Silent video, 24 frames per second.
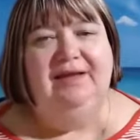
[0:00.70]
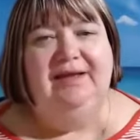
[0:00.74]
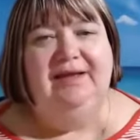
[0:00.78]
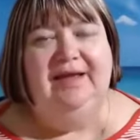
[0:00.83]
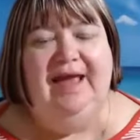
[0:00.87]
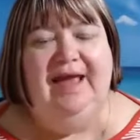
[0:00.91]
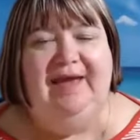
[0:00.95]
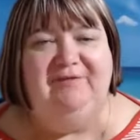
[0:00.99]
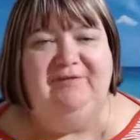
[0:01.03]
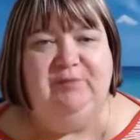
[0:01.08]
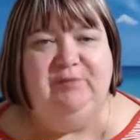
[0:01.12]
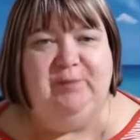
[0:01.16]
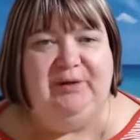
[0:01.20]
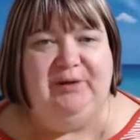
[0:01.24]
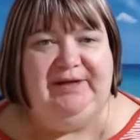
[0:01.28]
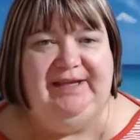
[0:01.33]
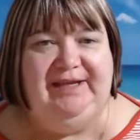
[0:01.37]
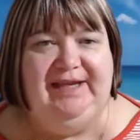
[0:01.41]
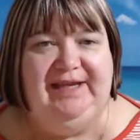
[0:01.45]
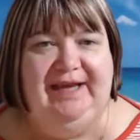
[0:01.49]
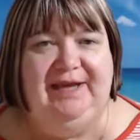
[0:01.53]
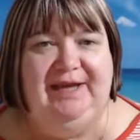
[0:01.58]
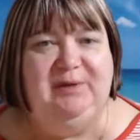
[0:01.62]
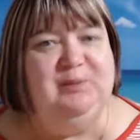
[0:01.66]
Hey
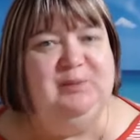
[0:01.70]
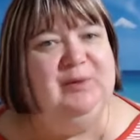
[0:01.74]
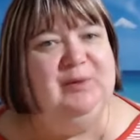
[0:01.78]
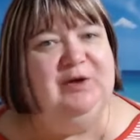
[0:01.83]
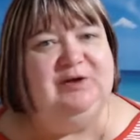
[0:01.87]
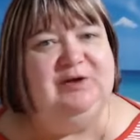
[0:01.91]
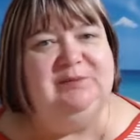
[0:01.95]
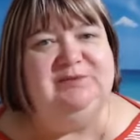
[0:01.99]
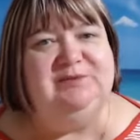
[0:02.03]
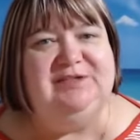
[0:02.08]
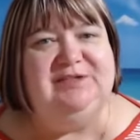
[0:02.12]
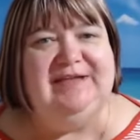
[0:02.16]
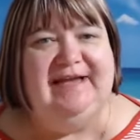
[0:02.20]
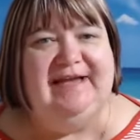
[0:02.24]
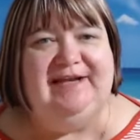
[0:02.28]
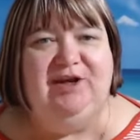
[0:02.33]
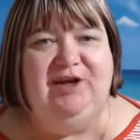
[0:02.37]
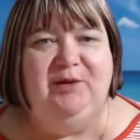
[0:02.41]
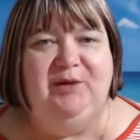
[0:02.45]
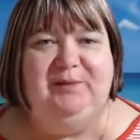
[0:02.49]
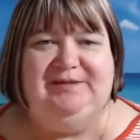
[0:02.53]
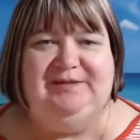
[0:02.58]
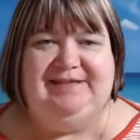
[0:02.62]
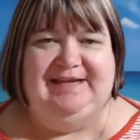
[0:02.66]
everybody, and welcome to Late
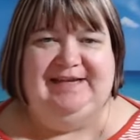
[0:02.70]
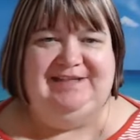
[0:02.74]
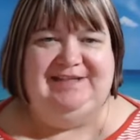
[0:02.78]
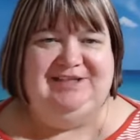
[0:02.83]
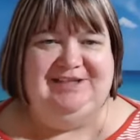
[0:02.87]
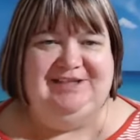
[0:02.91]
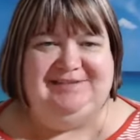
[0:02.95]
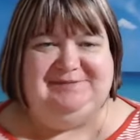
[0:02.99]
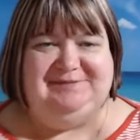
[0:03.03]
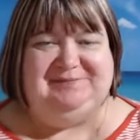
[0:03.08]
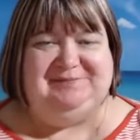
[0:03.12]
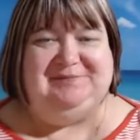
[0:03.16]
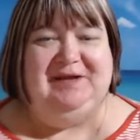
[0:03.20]
Night with Tania.